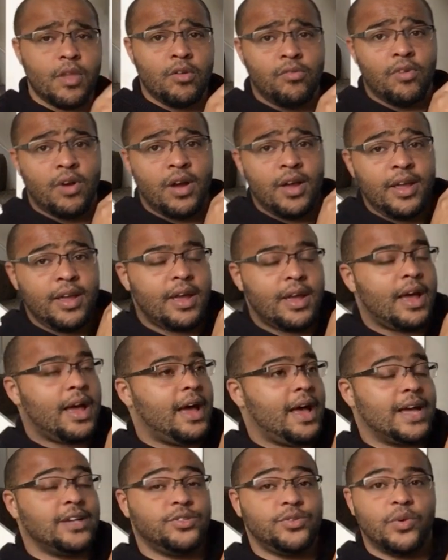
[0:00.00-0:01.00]
right,
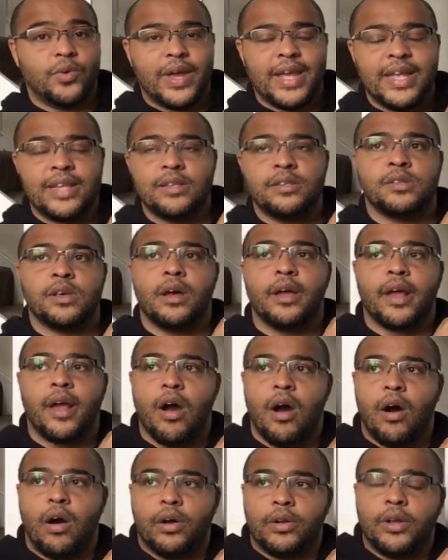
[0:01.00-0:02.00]
uh, as your insight
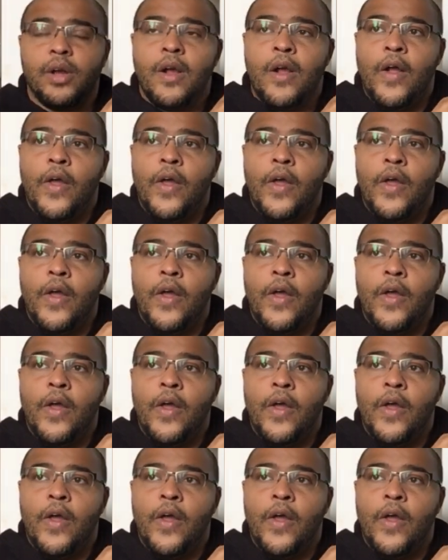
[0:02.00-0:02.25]
card.